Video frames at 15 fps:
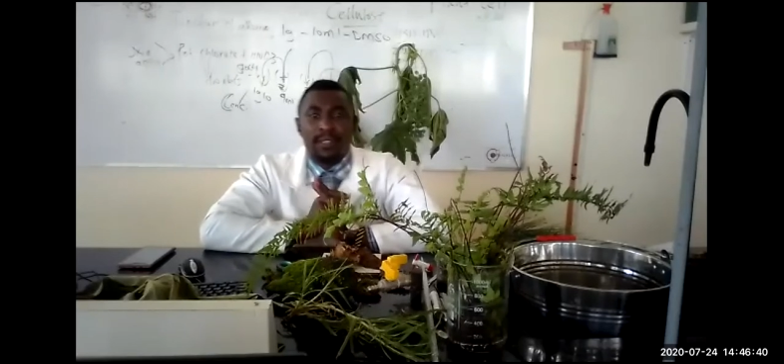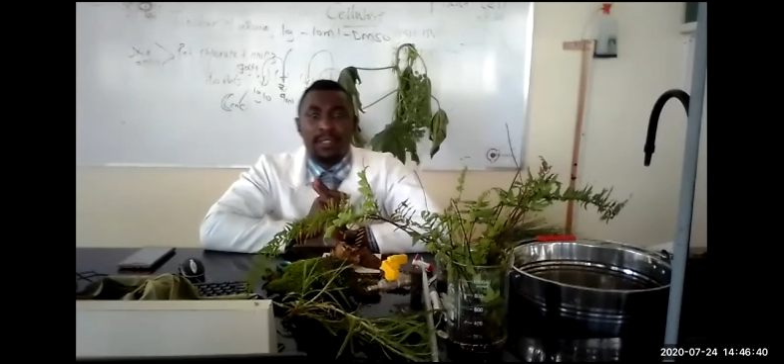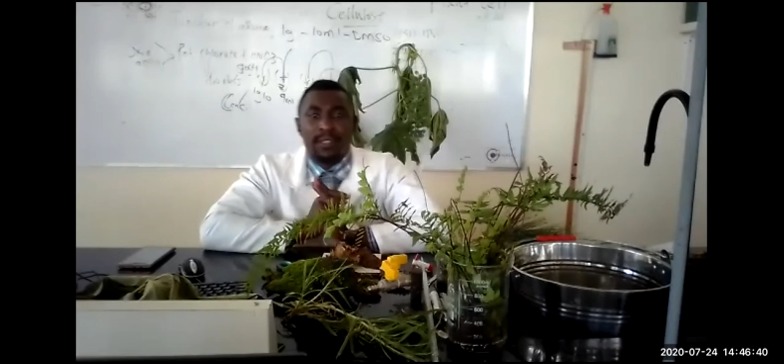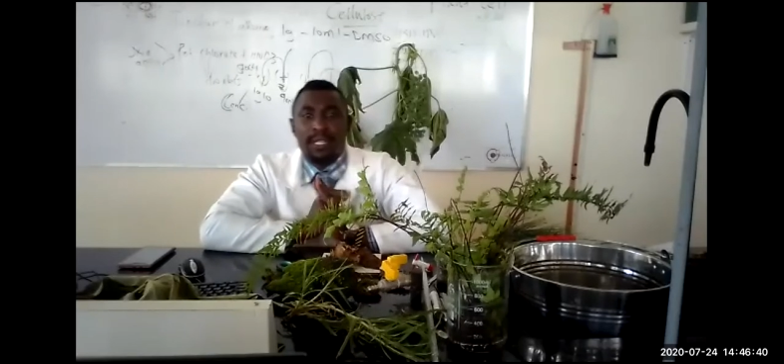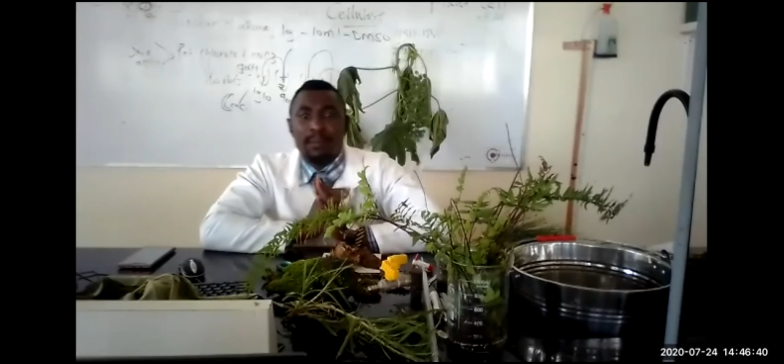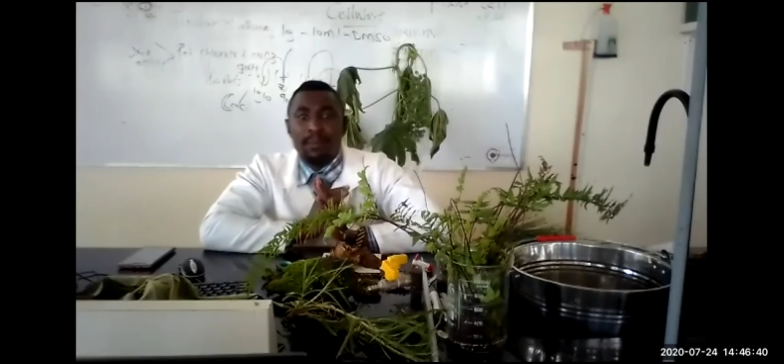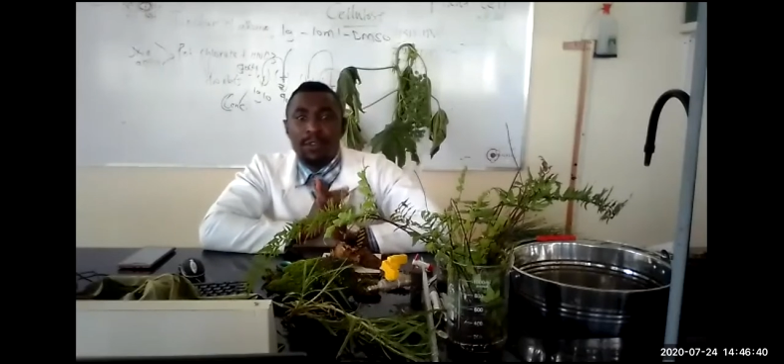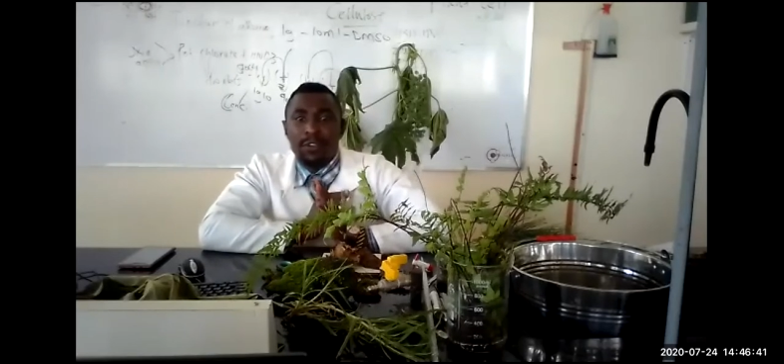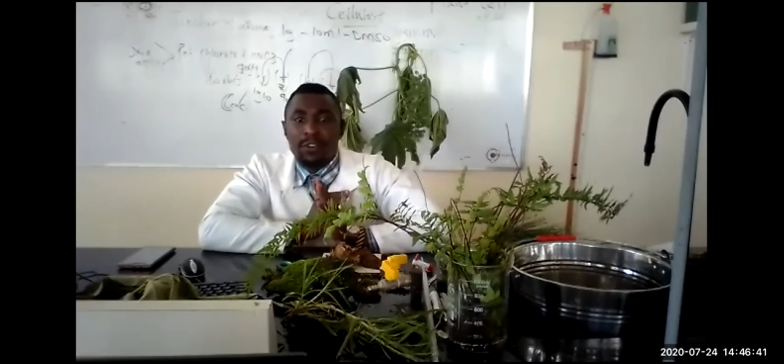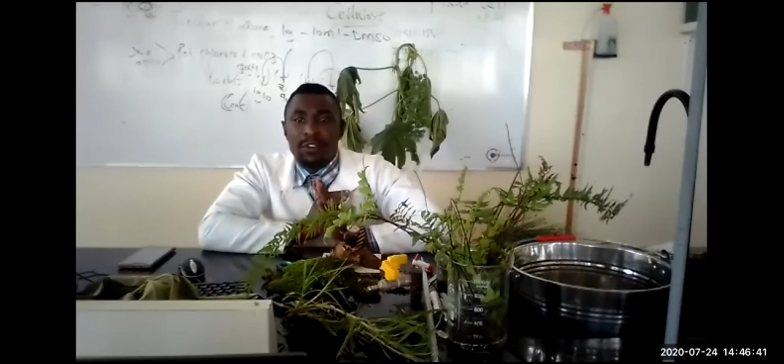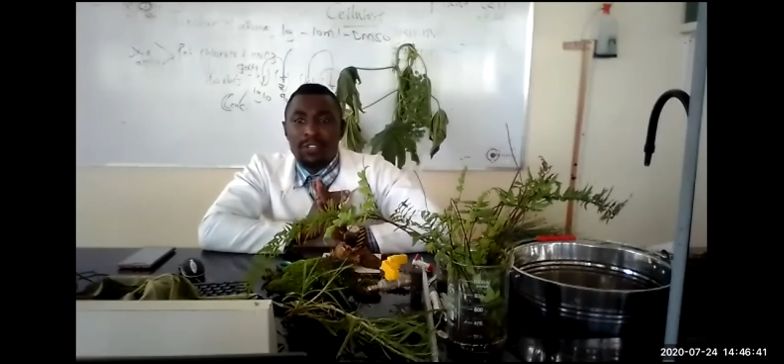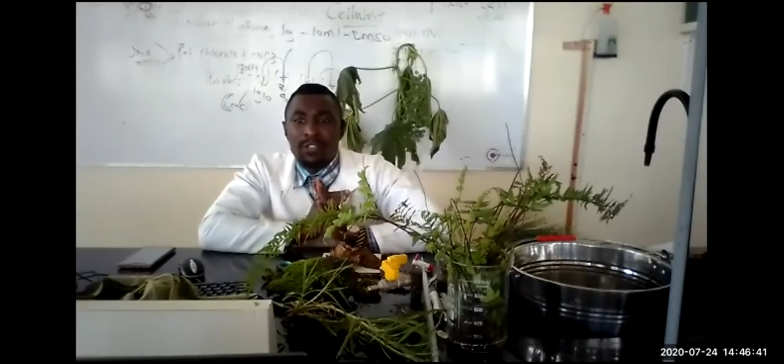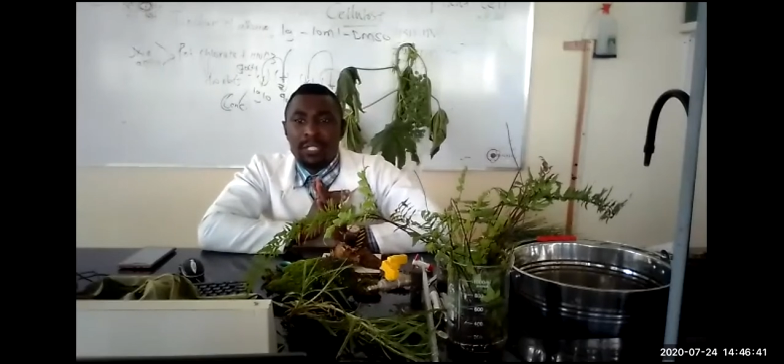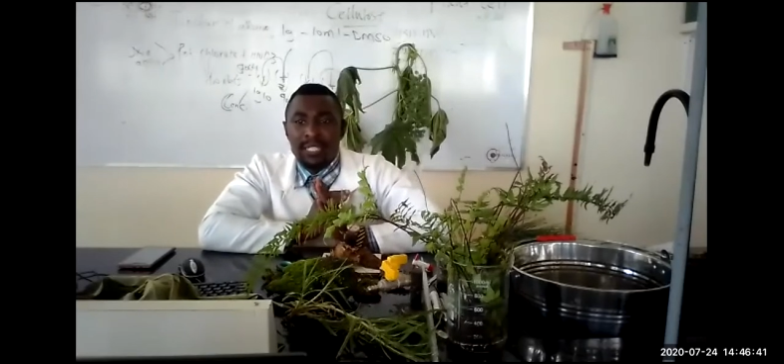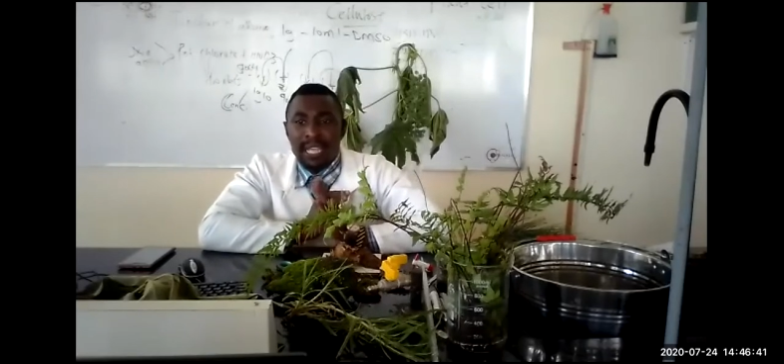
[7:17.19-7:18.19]
the
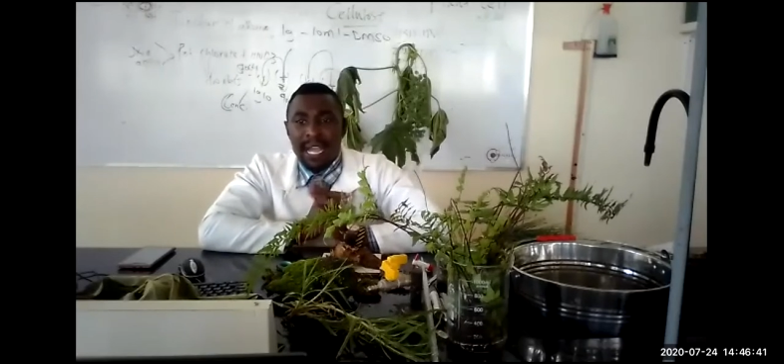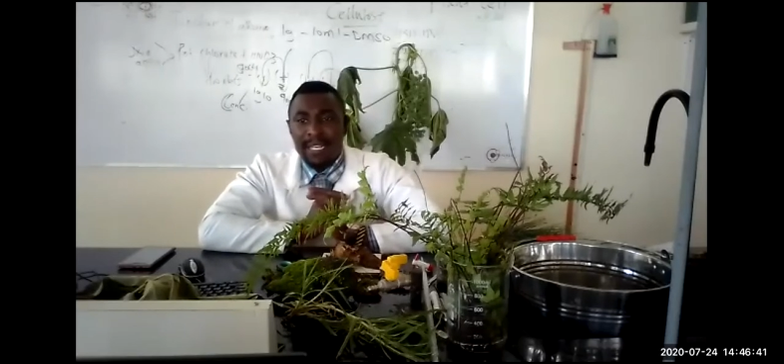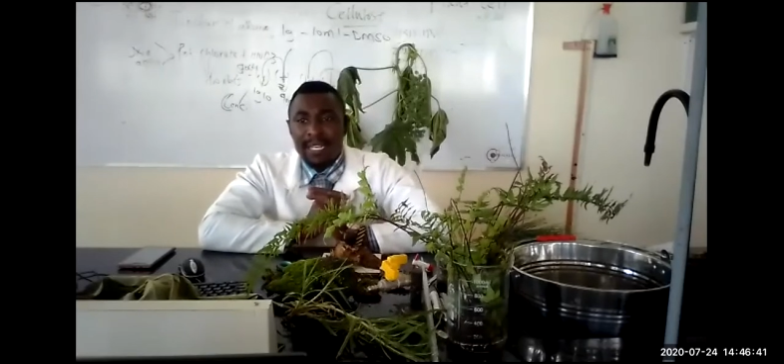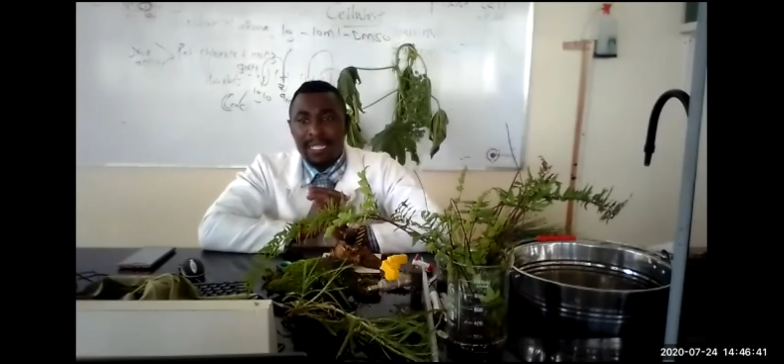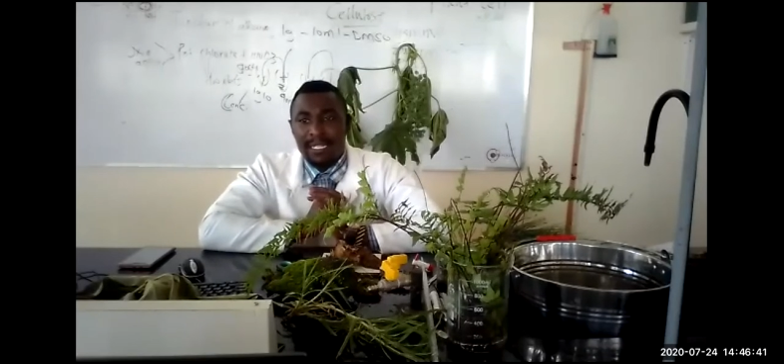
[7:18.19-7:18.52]
monocots and